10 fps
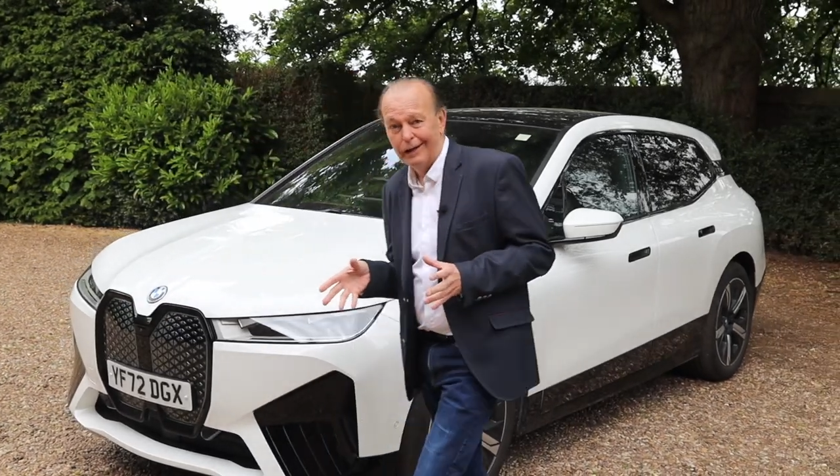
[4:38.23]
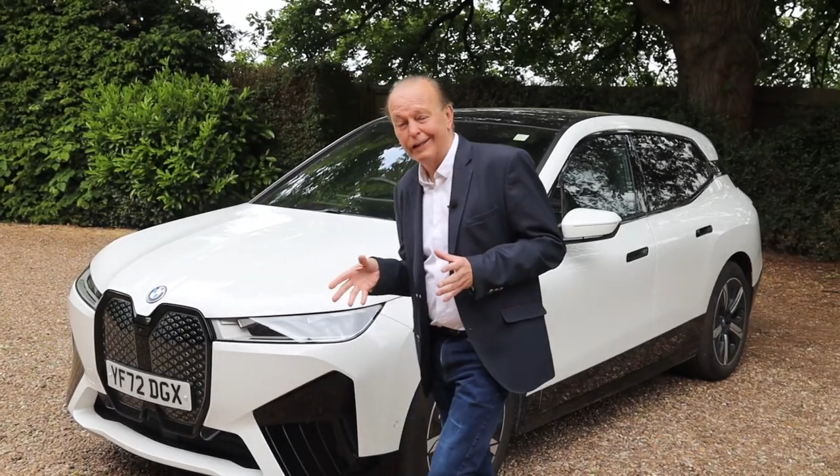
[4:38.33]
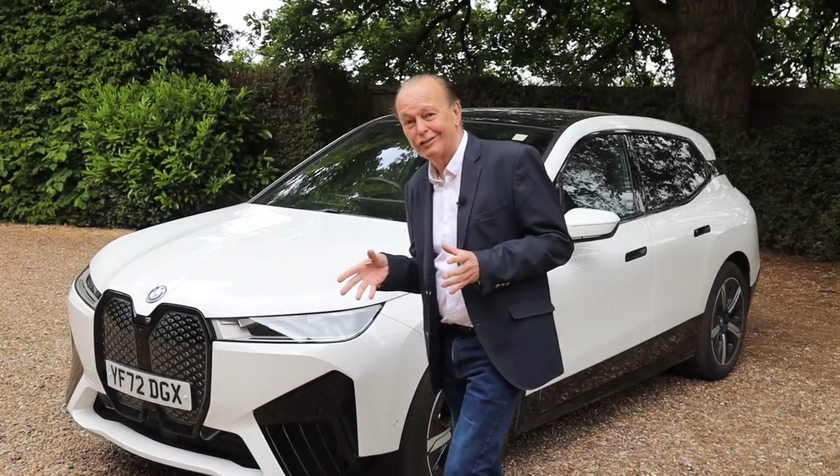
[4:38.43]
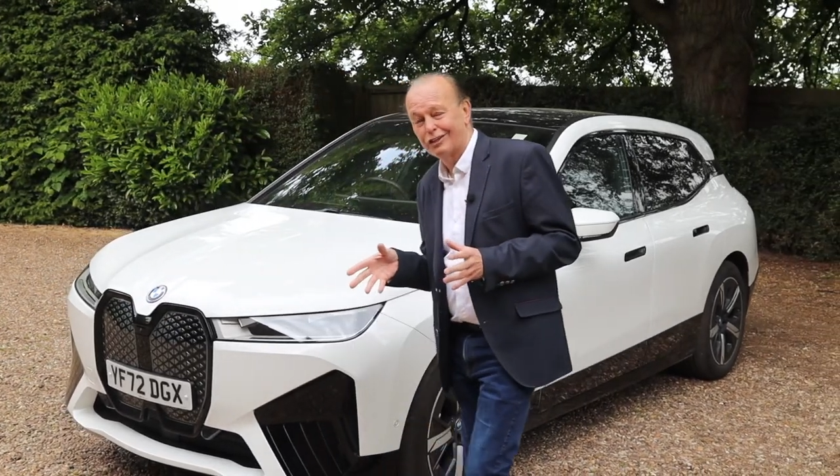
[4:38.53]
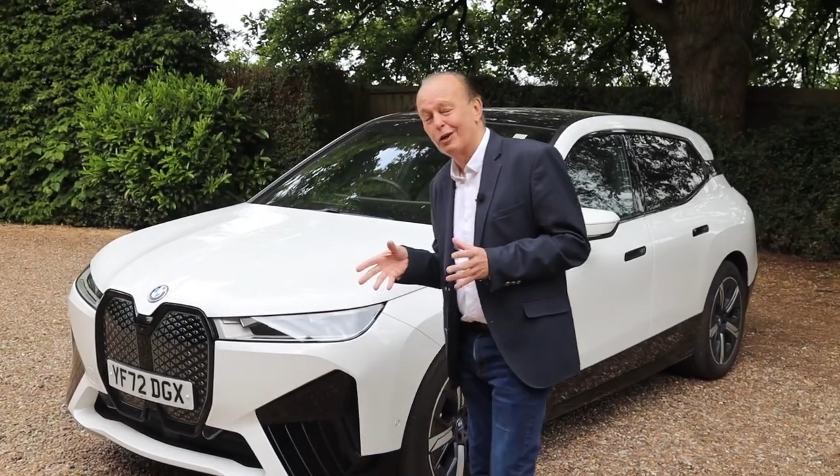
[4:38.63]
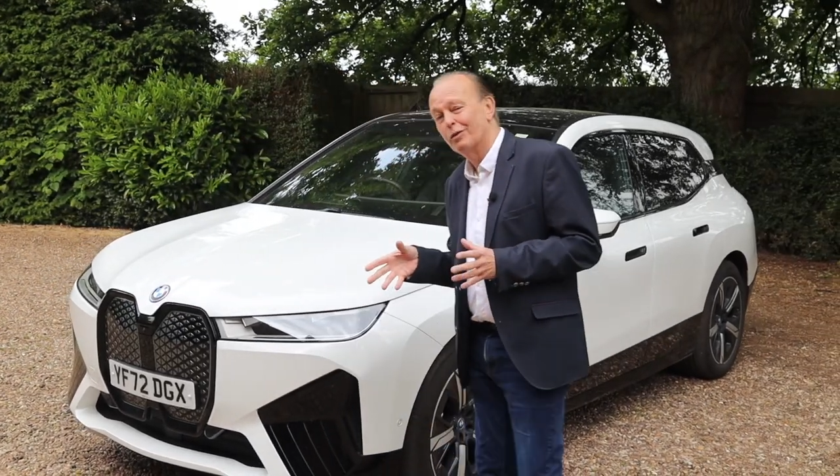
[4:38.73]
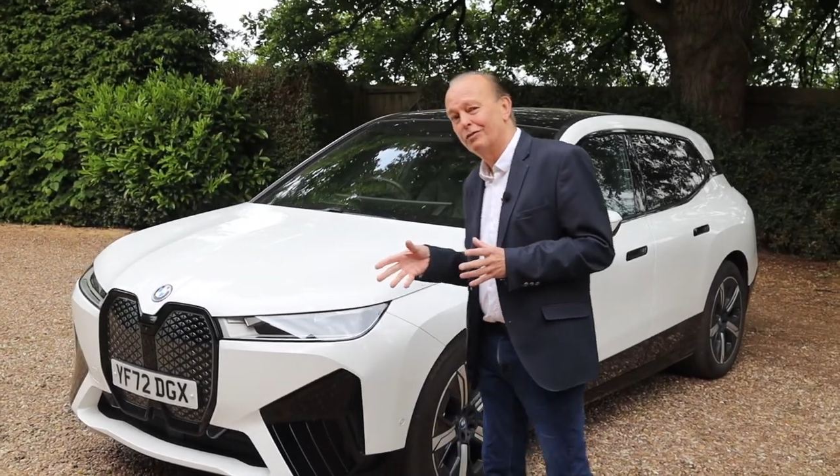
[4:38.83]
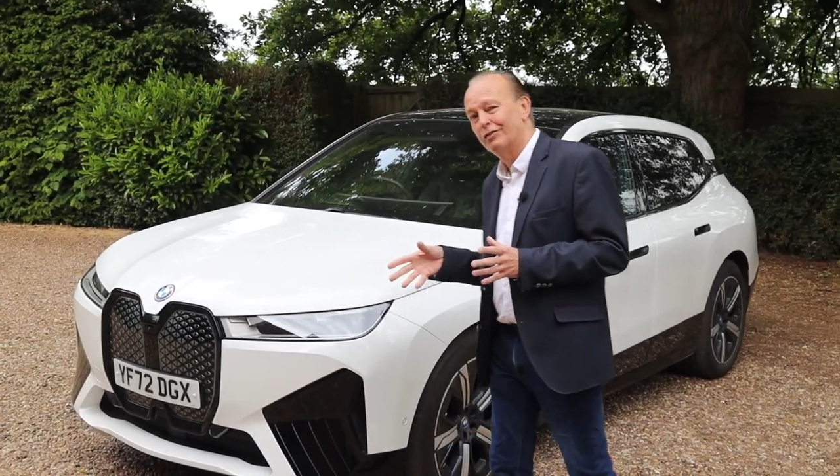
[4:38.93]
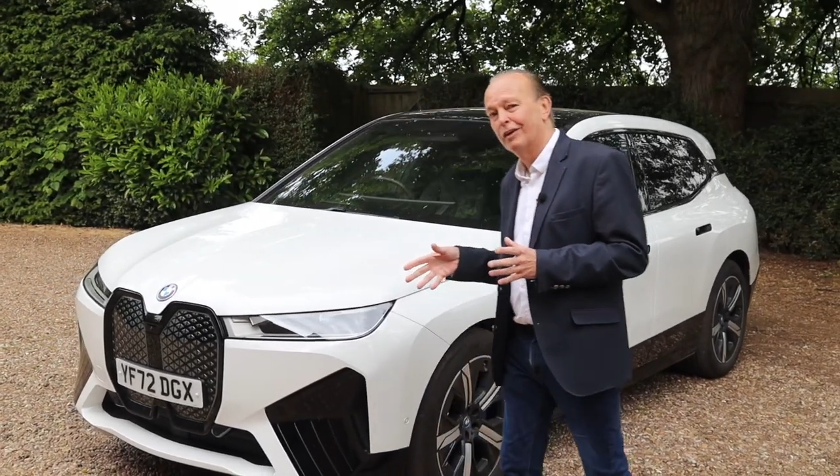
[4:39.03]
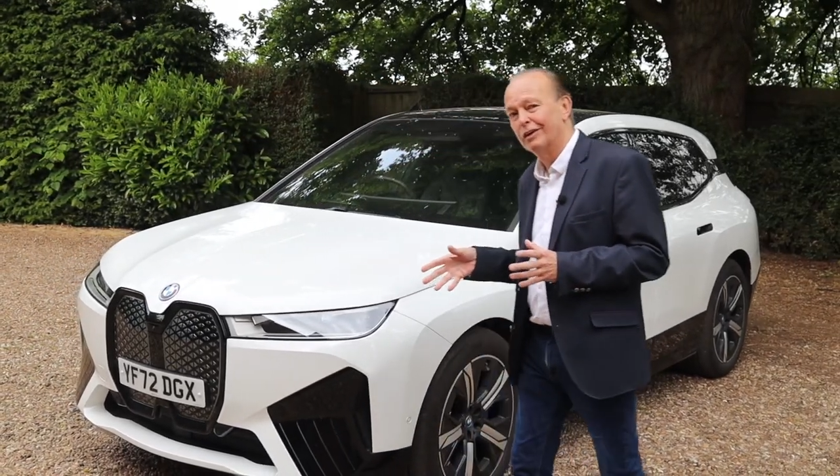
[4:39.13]
It's so
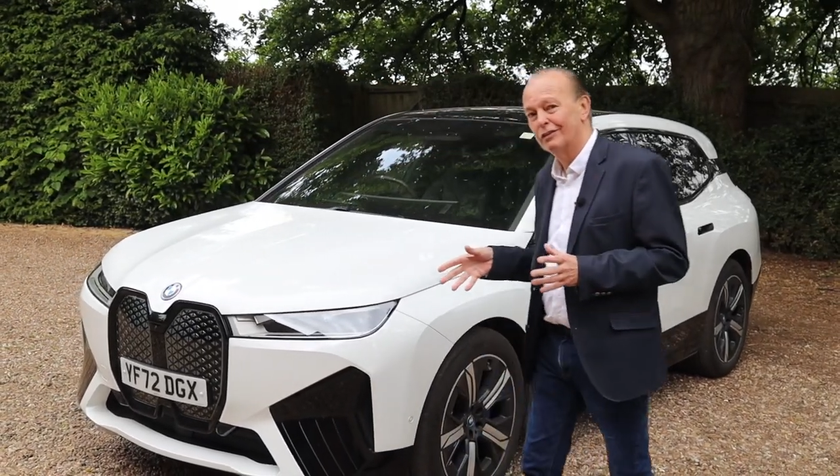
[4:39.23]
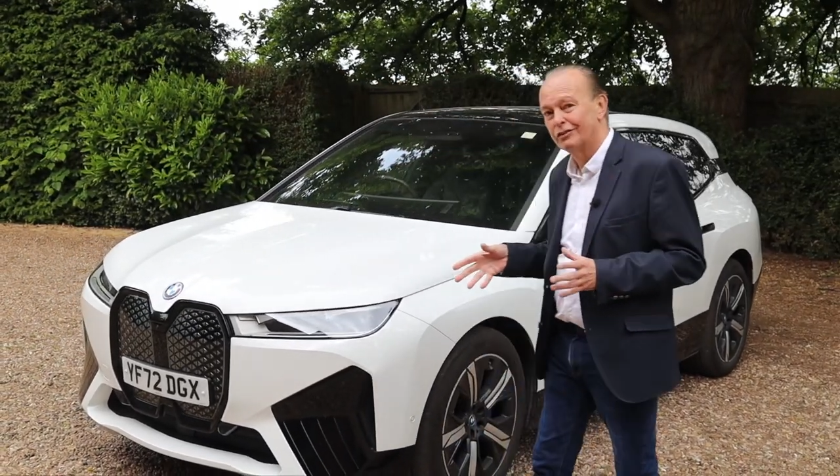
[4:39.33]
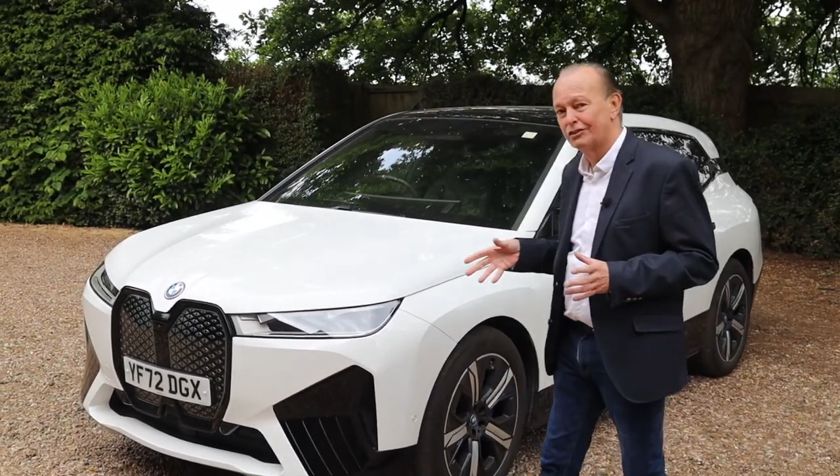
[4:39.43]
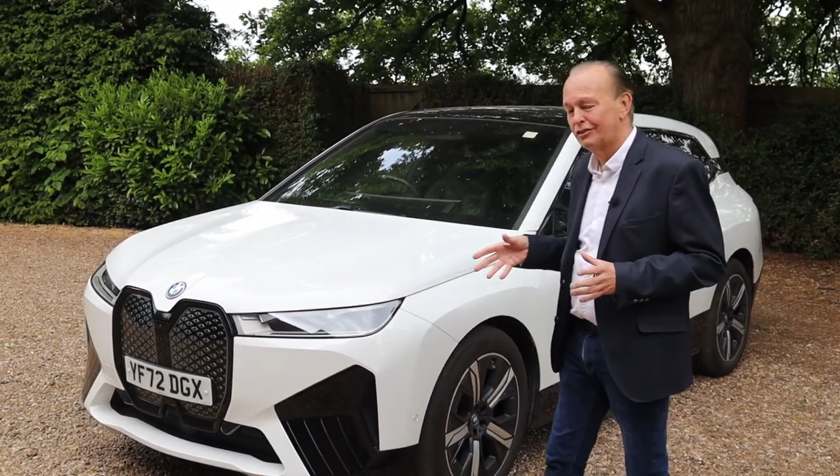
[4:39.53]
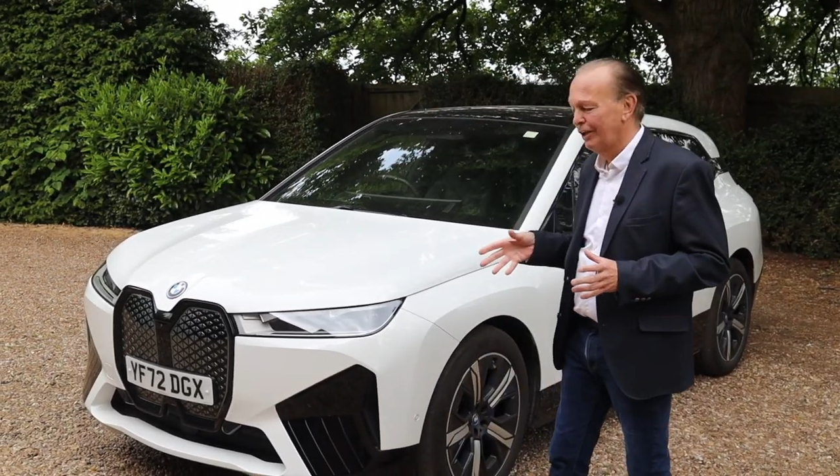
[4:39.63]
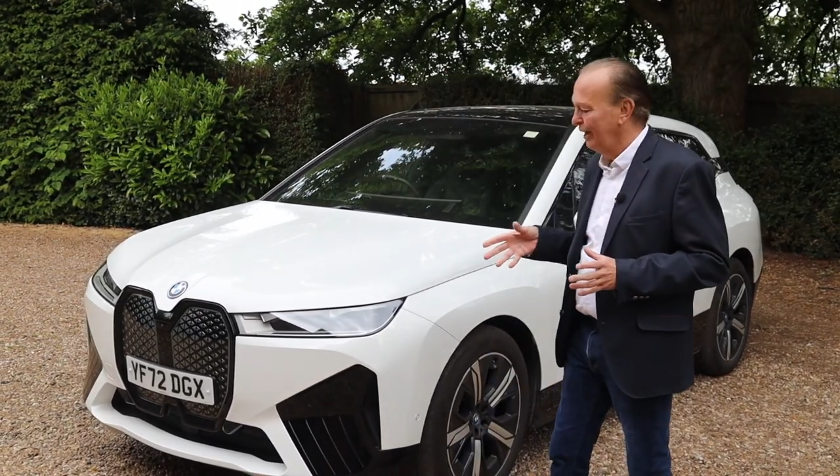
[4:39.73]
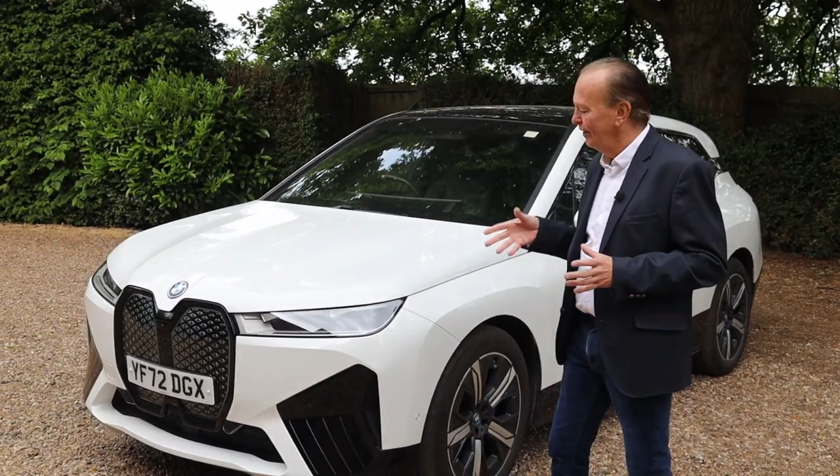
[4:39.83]
advanced.